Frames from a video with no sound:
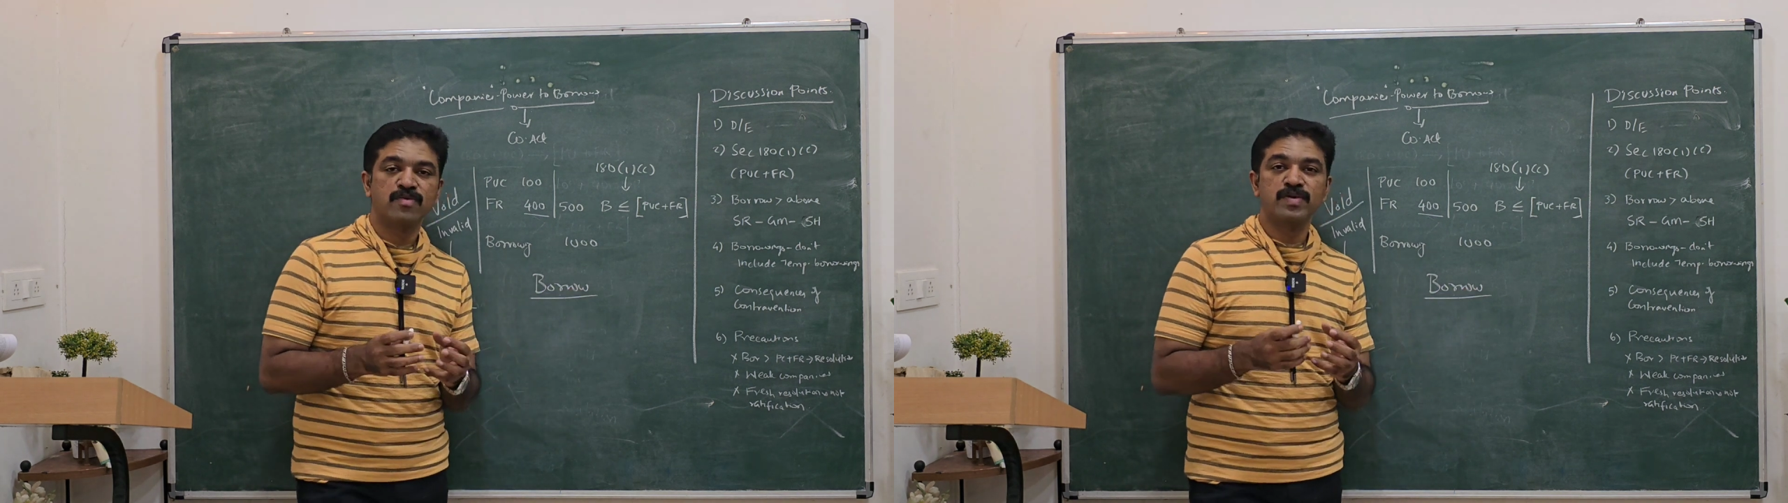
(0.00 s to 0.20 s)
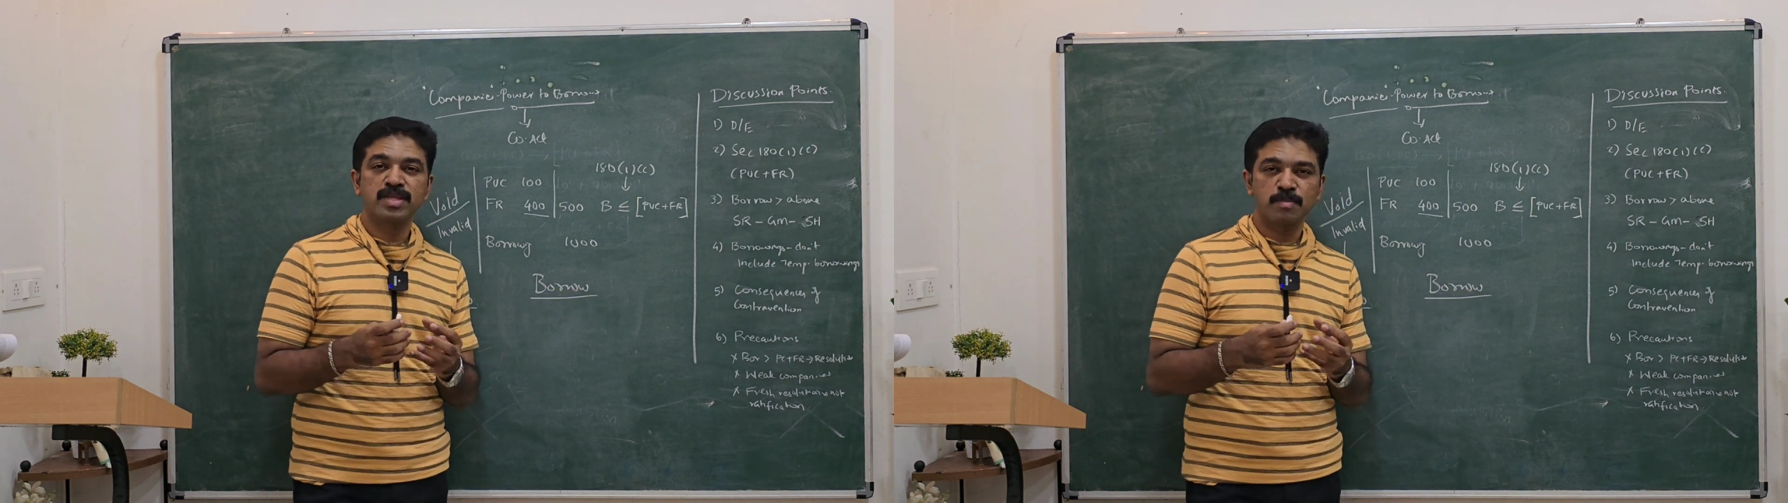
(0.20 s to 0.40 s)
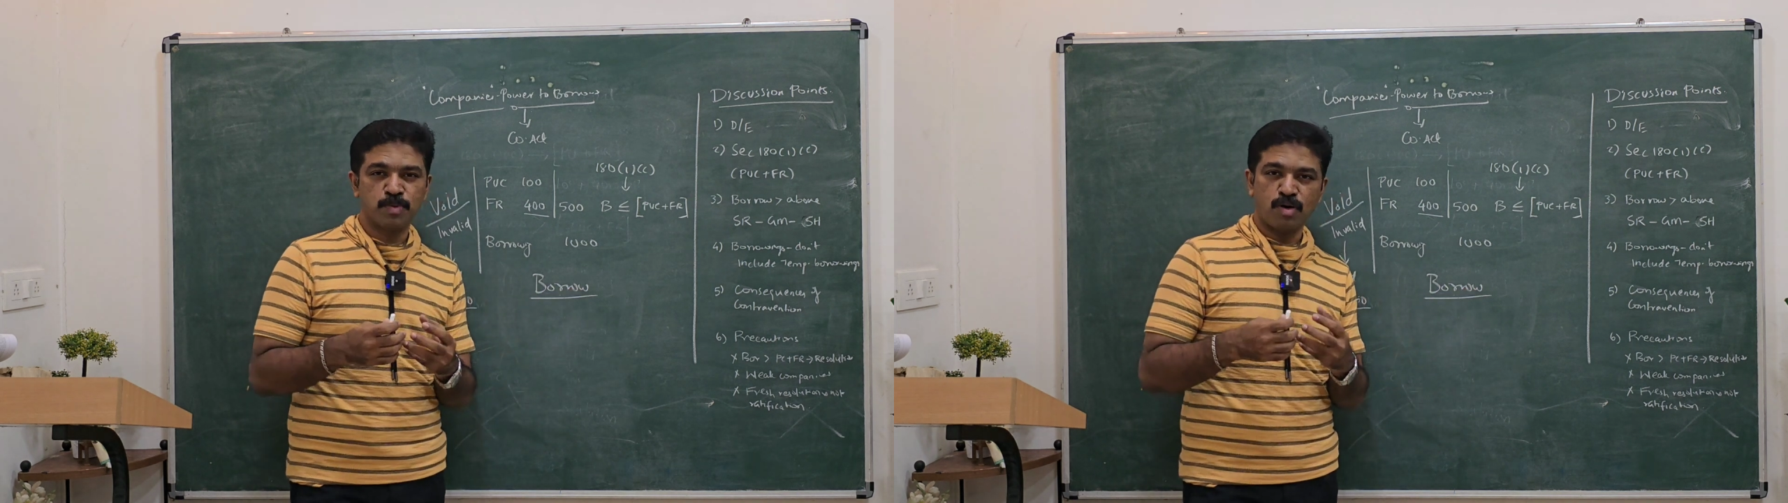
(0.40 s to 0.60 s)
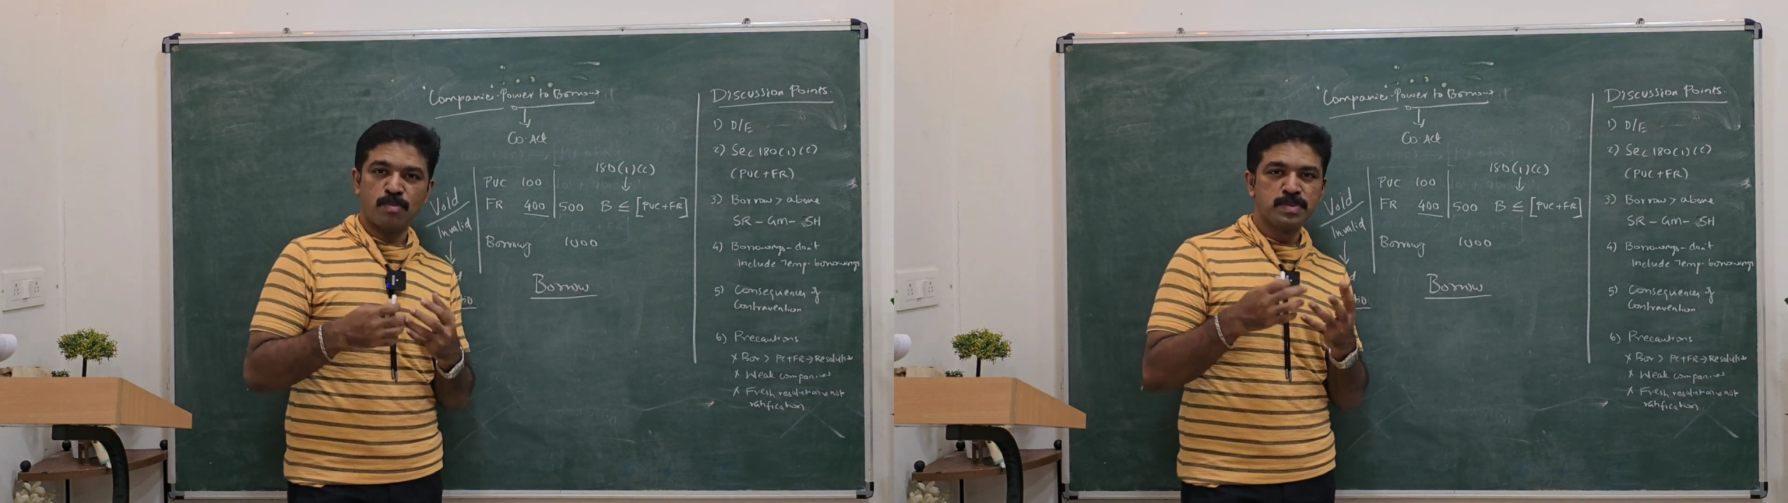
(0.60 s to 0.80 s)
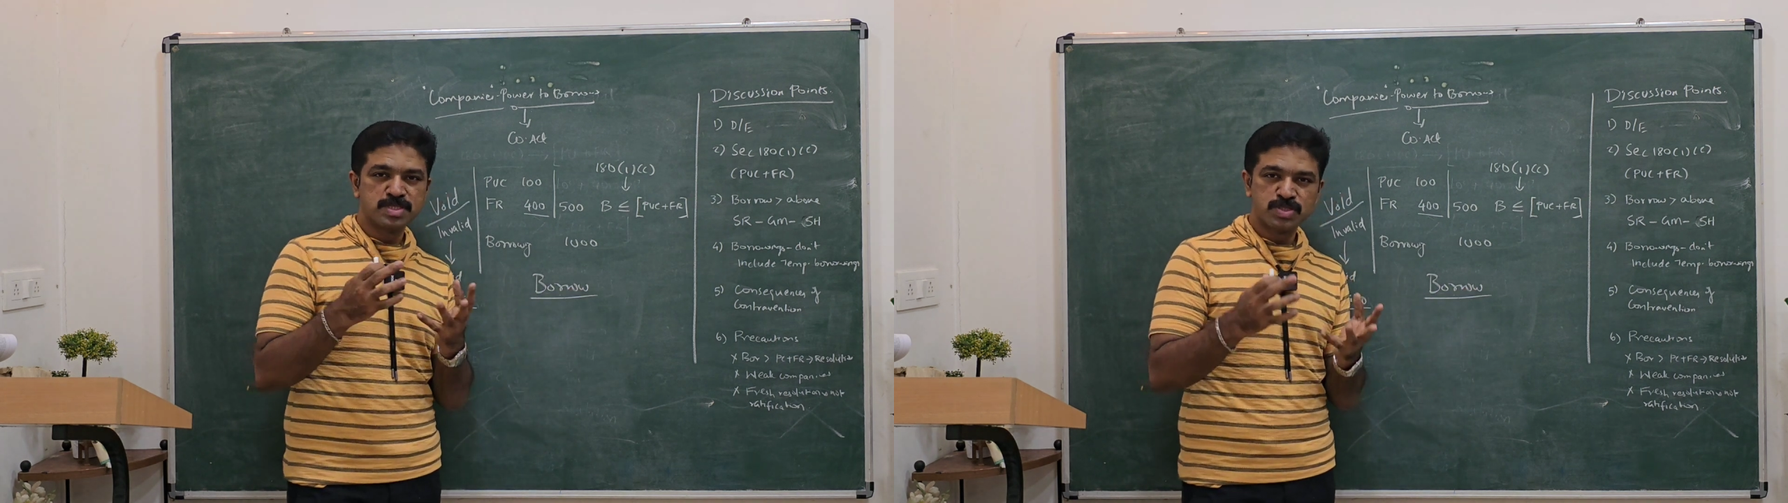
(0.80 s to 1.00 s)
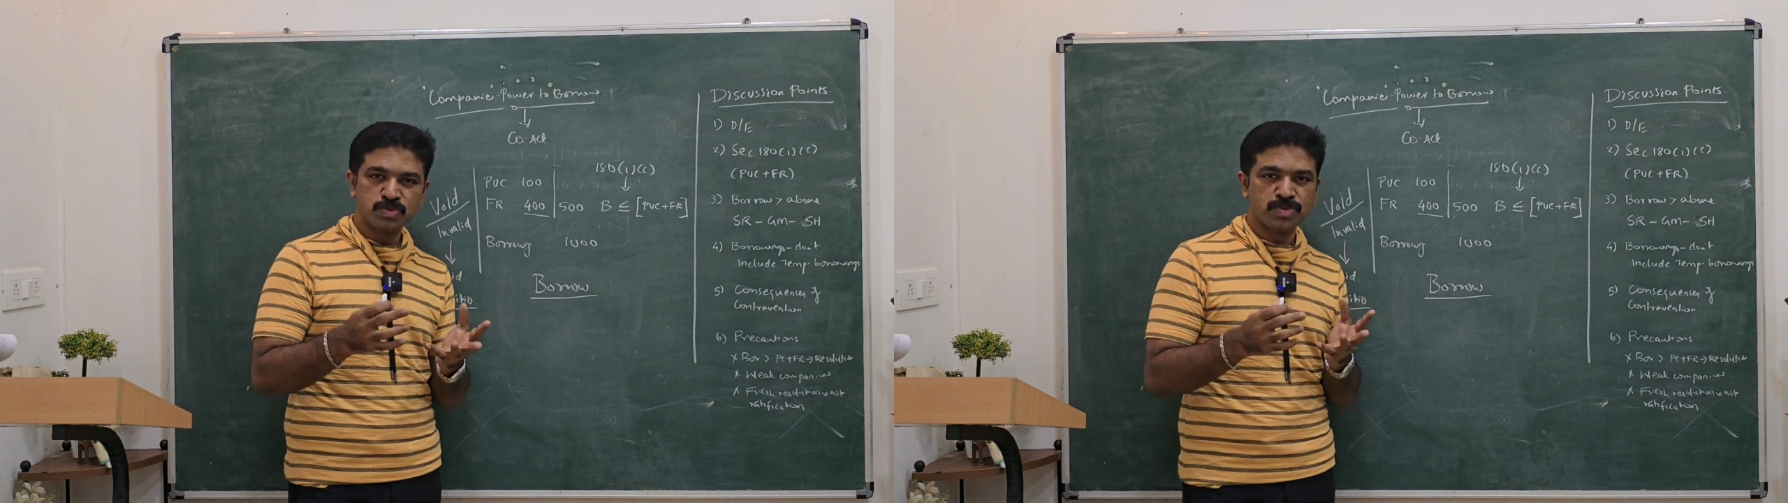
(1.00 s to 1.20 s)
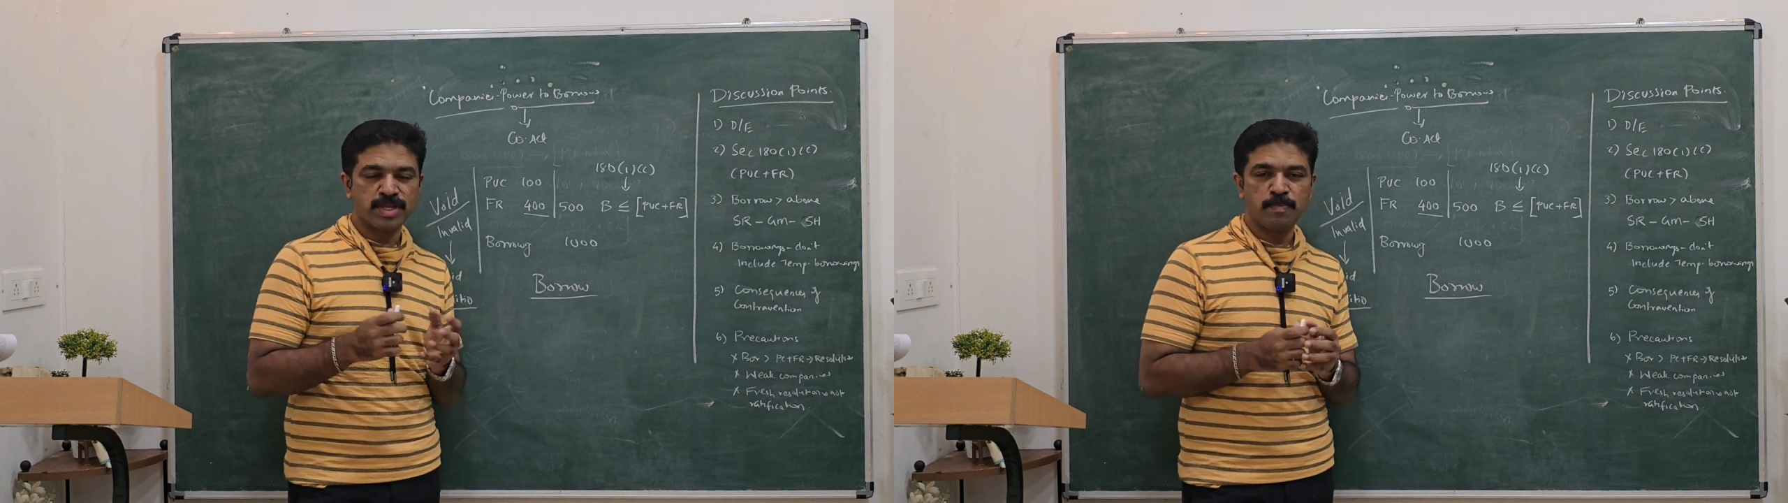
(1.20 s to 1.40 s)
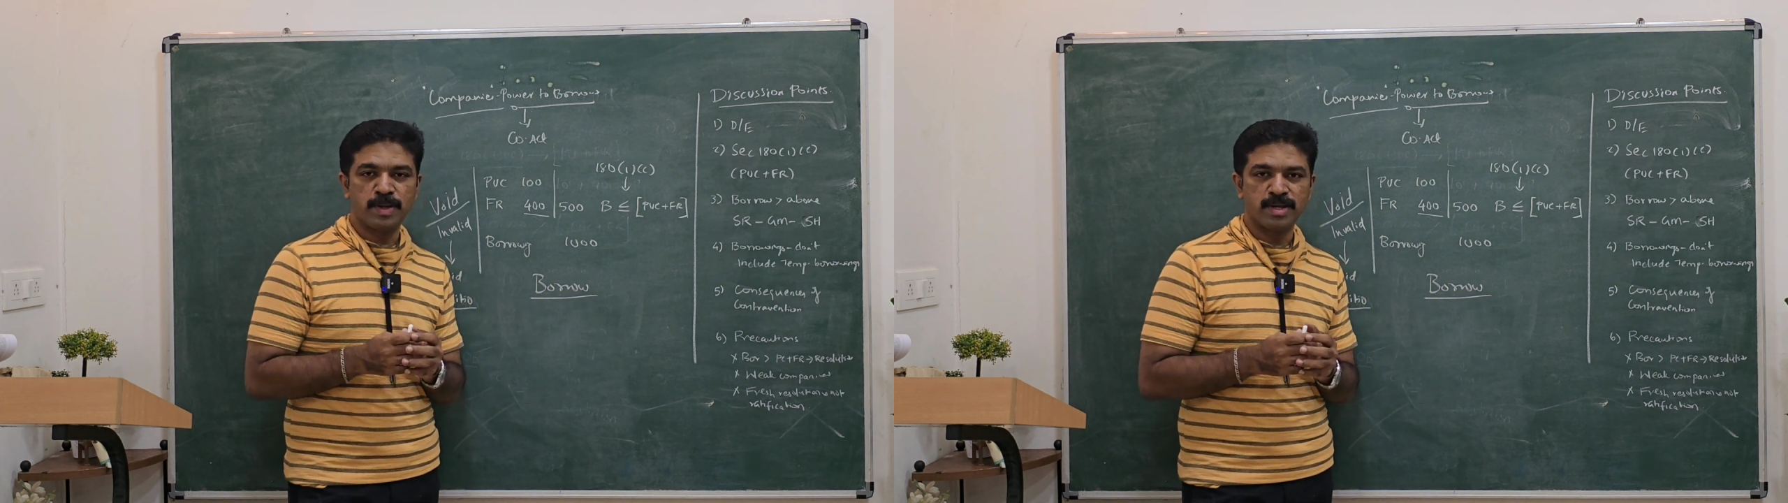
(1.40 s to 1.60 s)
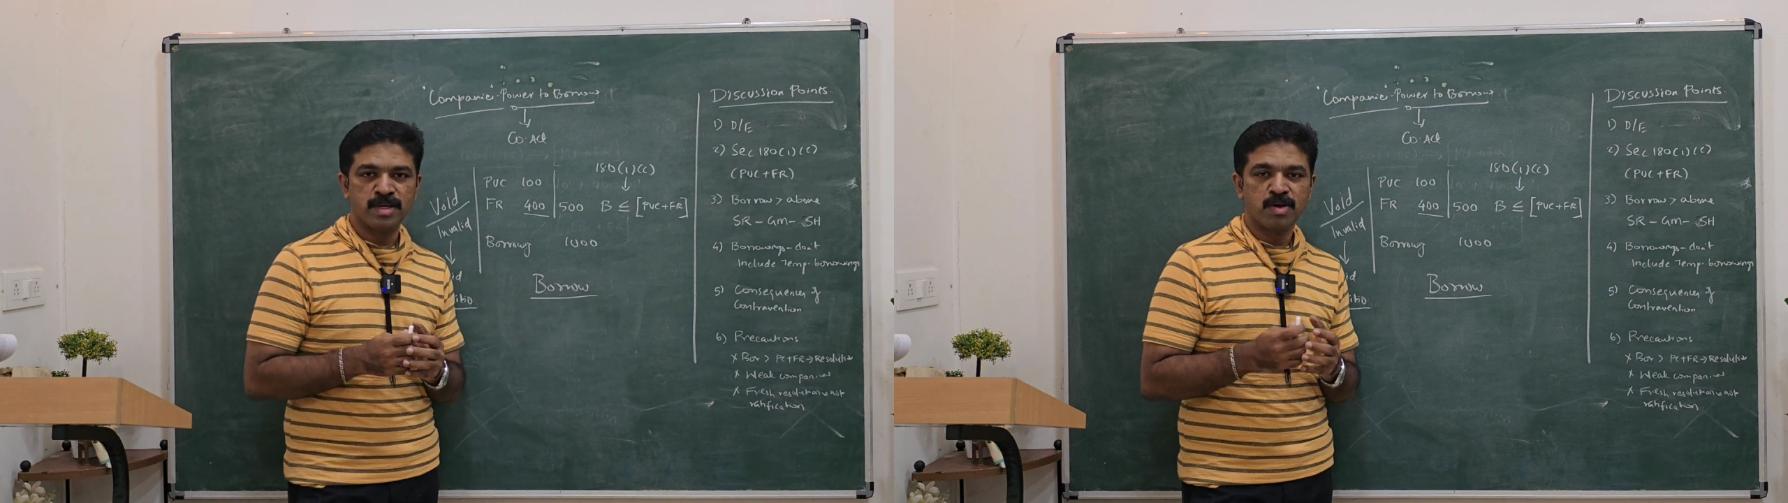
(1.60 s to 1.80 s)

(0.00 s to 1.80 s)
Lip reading: with a promise to repay.